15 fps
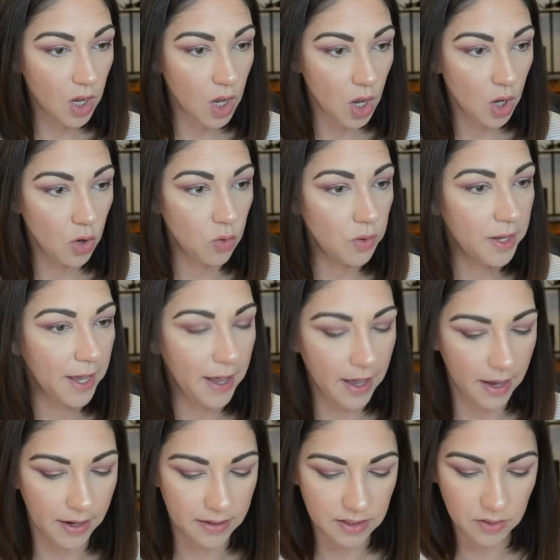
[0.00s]

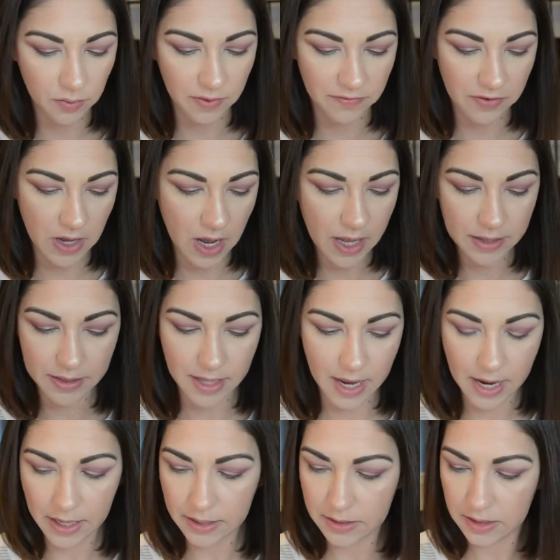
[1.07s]
Okay, so we've got
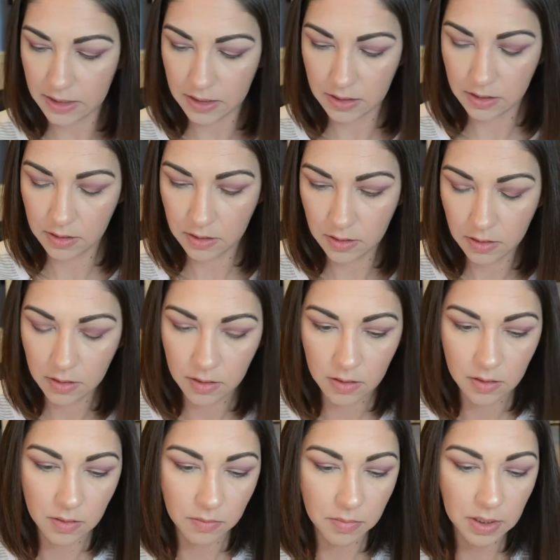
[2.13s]
that
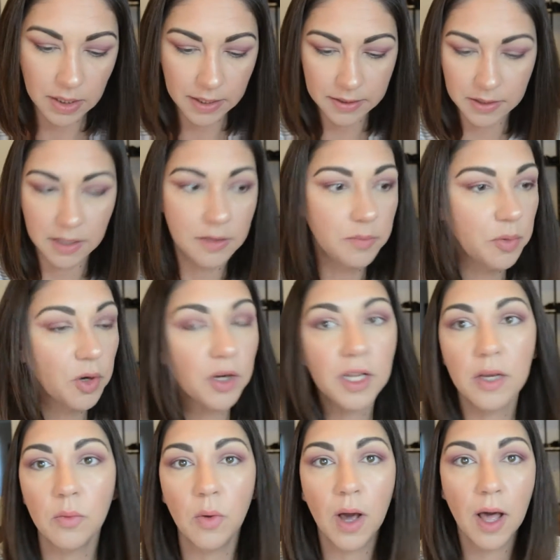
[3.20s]
blended
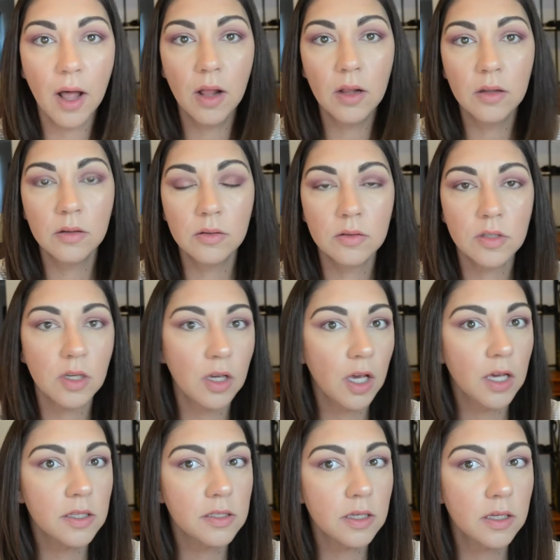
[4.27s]
pretty well, so you
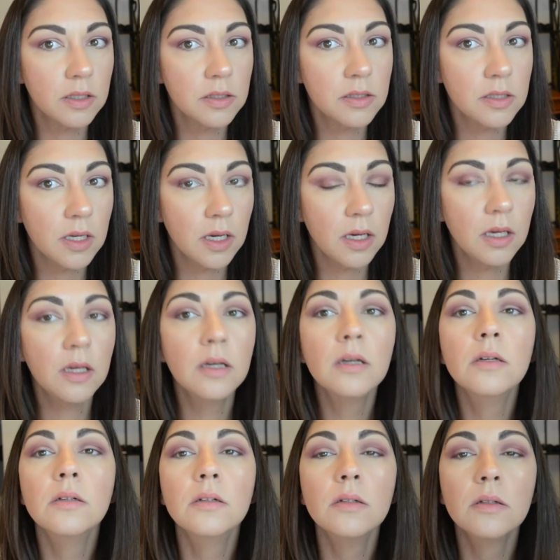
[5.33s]
guys can see
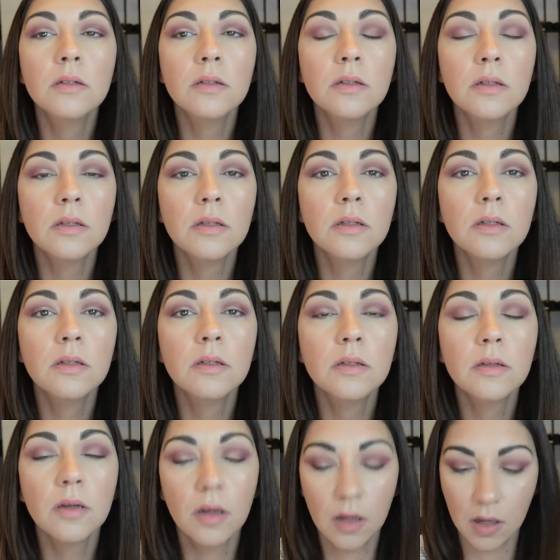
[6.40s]

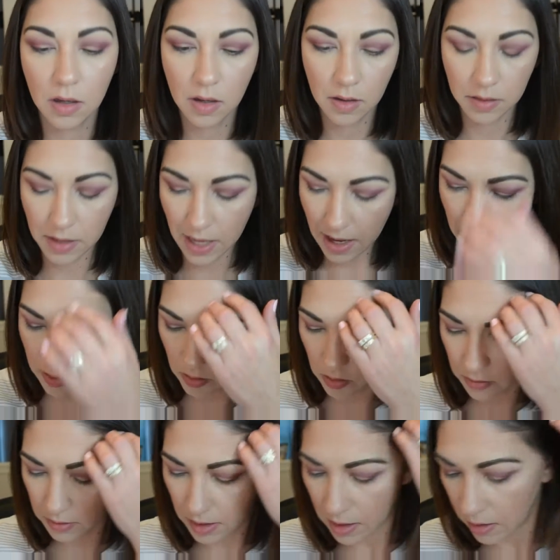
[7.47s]
that
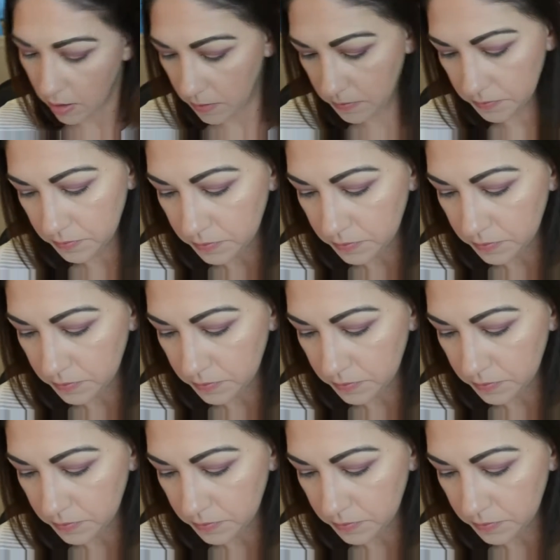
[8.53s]
on there.